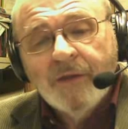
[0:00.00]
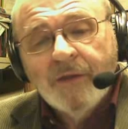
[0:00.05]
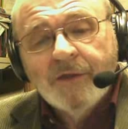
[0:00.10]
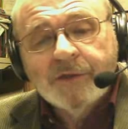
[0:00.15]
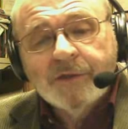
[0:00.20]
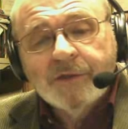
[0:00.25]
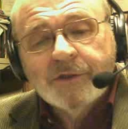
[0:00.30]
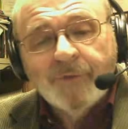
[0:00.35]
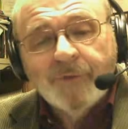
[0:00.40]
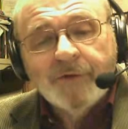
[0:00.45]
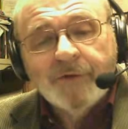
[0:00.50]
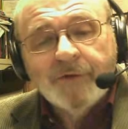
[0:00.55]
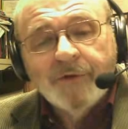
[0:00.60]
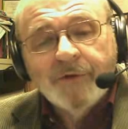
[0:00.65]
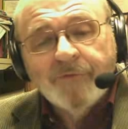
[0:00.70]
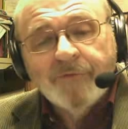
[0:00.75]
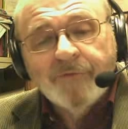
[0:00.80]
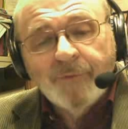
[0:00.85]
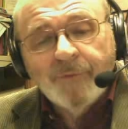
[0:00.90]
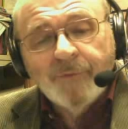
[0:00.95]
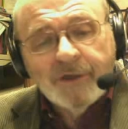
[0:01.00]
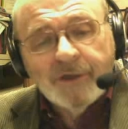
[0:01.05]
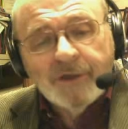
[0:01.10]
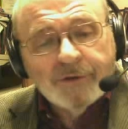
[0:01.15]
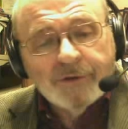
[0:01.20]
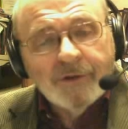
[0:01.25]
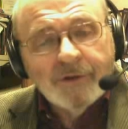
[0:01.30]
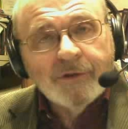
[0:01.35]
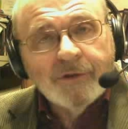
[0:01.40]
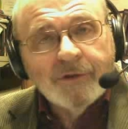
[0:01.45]
Some other
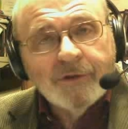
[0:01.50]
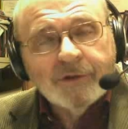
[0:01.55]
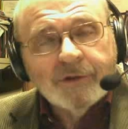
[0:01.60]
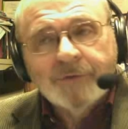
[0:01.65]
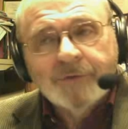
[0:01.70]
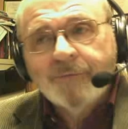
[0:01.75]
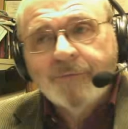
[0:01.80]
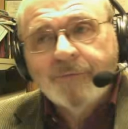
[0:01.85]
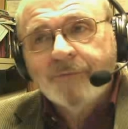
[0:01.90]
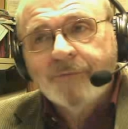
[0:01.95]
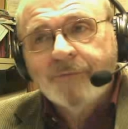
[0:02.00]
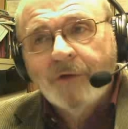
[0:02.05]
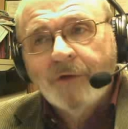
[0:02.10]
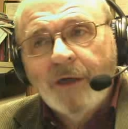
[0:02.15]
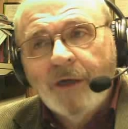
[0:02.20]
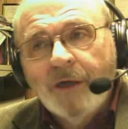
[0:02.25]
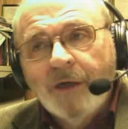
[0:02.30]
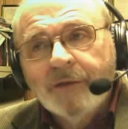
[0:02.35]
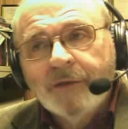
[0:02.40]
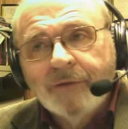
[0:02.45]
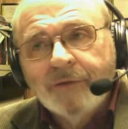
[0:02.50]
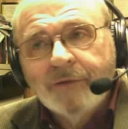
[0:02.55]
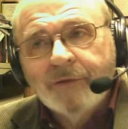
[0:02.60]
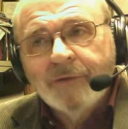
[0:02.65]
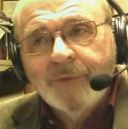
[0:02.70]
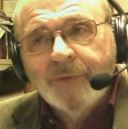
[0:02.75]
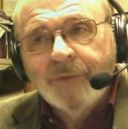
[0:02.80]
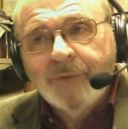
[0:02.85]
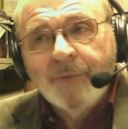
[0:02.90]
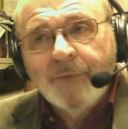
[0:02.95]
information in this talk
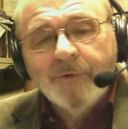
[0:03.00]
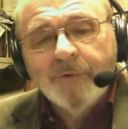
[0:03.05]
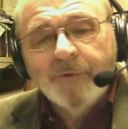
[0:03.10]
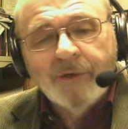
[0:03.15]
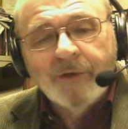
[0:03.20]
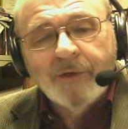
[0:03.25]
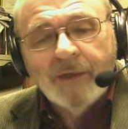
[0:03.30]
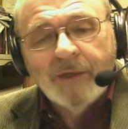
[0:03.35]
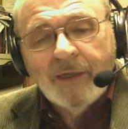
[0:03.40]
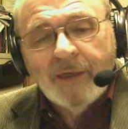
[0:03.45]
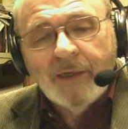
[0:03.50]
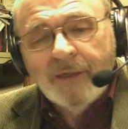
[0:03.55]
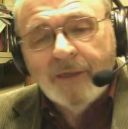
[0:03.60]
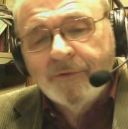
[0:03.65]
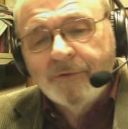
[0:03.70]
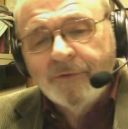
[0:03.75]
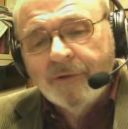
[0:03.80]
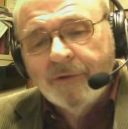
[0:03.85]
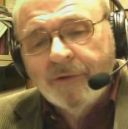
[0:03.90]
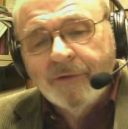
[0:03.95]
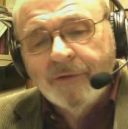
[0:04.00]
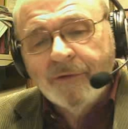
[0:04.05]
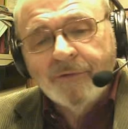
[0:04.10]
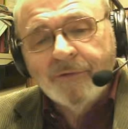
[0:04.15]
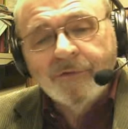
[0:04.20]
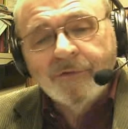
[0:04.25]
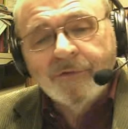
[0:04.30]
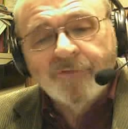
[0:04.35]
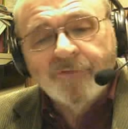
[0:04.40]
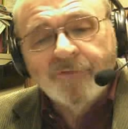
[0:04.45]
paper that I had
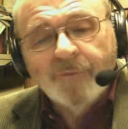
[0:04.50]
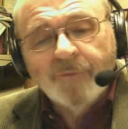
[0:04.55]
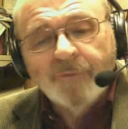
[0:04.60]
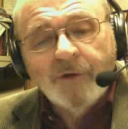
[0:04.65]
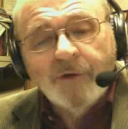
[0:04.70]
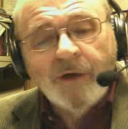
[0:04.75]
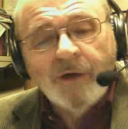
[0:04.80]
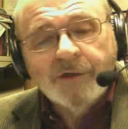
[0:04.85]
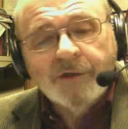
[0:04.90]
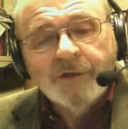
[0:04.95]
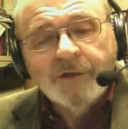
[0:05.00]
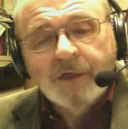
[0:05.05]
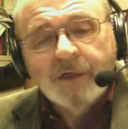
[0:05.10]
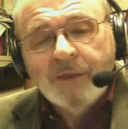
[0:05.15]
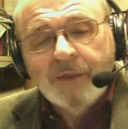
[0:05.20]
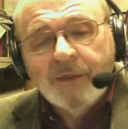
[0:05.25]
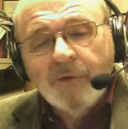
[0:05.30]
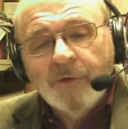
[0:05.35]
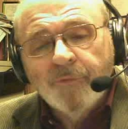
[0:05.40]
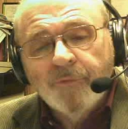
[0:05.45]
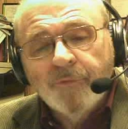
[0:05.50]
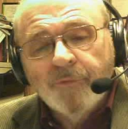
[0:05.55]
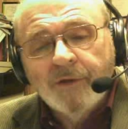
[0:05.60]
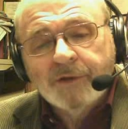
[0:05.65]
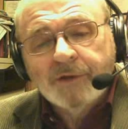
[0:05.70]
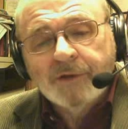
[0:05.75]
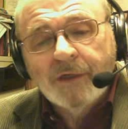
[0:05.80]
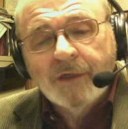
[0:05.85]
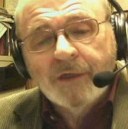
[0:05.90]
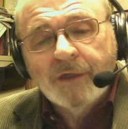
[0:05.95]
is from The Lost Key by
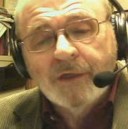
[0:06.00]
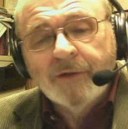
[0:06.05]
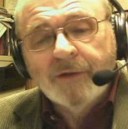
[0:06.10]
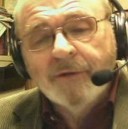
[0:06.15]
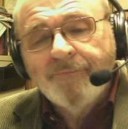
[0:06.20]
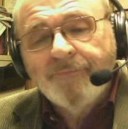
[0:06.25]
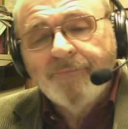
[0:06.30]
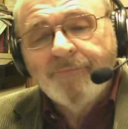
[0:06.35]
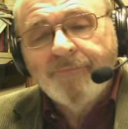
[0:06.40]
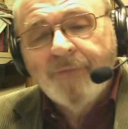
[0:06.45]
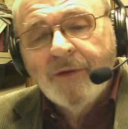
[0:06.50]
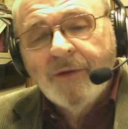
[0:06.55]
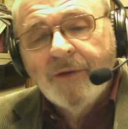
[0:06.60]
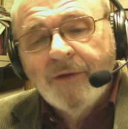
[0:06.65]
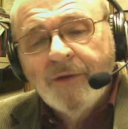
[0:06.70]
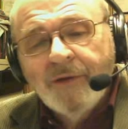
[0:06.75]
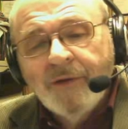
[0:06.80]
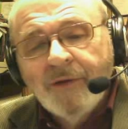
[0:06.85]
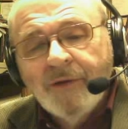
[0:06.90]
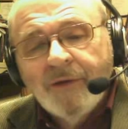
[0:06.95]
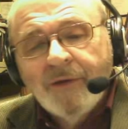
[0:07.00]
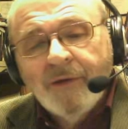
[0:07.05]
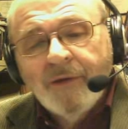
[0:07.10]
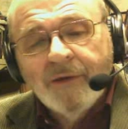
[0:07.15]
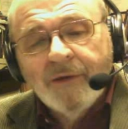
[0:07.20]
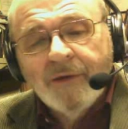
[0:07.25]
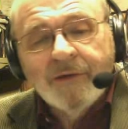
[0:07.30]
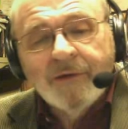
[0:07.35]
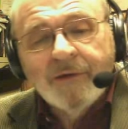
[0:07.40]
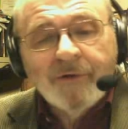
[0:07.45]
Prentice Tucker,
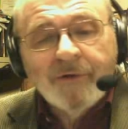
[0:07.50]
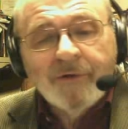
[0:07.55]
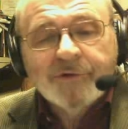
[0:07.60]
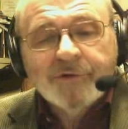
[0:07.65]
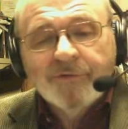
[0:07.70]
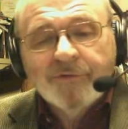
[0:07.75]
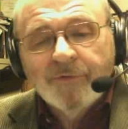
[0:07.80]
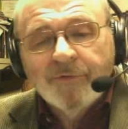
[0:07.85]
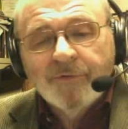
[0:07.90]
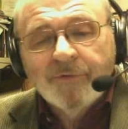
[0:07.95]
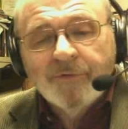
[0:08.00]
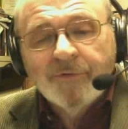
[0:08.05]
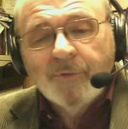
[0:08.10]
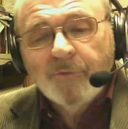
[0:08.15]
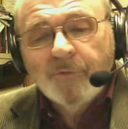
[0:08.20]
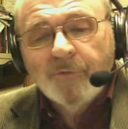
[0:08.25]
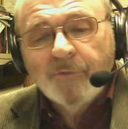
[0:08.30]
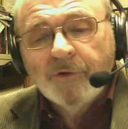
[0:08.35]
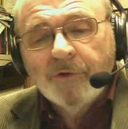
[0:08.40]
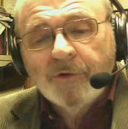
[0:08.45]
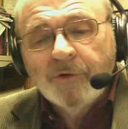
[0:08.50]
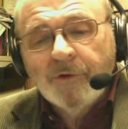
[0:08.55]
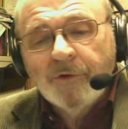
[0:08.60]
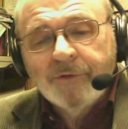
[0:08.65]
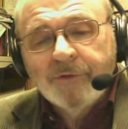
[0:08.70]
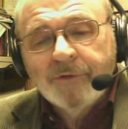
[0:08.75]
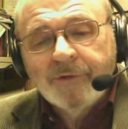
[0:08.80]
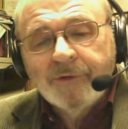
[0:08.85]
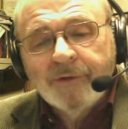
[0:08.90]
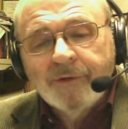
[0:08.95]
and then also from a book
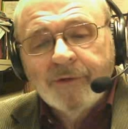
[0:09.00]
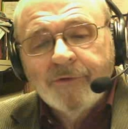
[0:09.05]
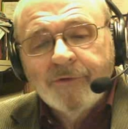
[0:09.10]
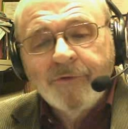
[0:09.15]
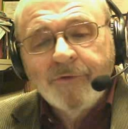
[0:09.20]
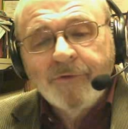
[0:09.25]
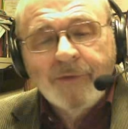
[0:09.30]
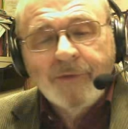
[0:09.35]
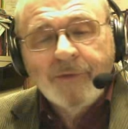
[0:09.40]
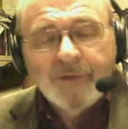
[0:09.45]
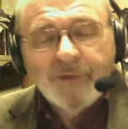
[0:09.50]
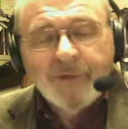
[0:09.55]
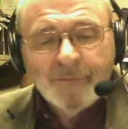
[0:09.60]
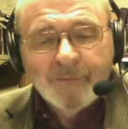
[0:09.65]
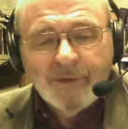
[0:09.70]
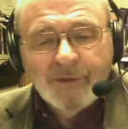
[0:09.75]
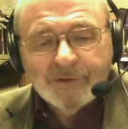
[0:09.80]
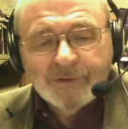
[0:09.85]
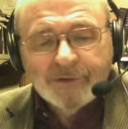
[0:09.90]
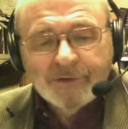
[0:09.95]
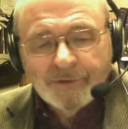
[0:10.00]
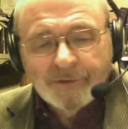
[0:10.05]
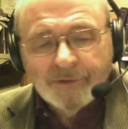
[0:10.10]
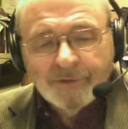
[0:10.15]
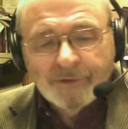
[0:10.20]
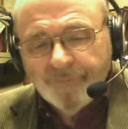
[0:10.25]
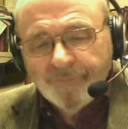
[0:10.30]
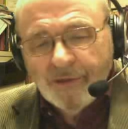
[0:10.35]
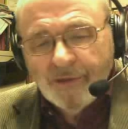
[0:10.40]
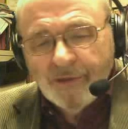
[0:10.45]
called The Newly Made Mason.
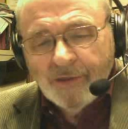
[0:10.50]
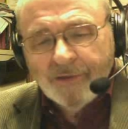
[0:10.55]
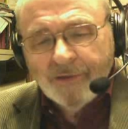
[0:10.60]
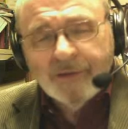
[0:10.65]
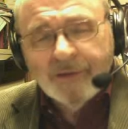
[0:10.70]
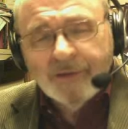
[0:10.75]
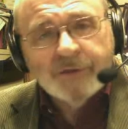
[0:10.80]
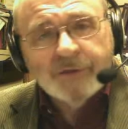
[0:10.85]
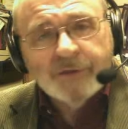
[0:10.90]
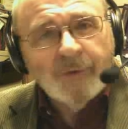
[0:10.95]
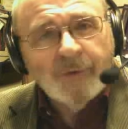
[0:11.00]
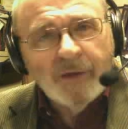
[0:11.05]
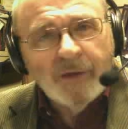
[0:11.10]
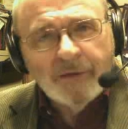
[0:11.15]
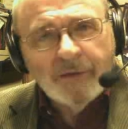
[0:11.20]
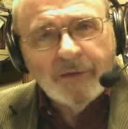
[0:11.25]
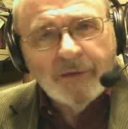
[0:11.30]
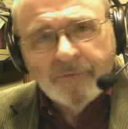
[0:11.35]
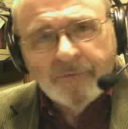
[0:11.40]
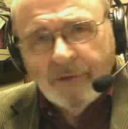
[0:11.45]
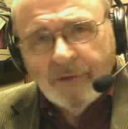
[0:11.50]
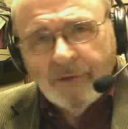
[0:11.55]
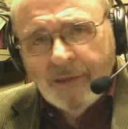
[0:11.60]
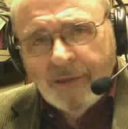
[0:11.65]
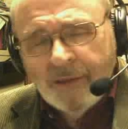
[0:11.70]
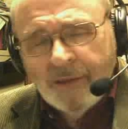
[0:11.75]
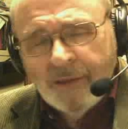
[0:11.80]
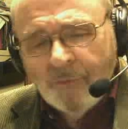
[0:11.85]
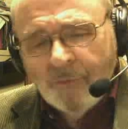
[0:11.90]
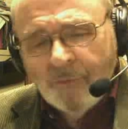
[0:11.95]
I think that's by
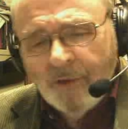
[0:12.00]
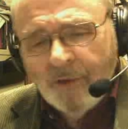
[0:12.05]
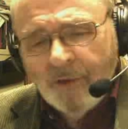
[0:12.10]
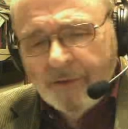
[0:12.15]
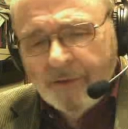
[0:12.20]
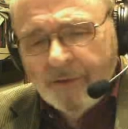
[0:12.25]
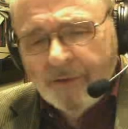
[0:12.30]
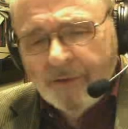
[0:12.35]
A.E. Waite.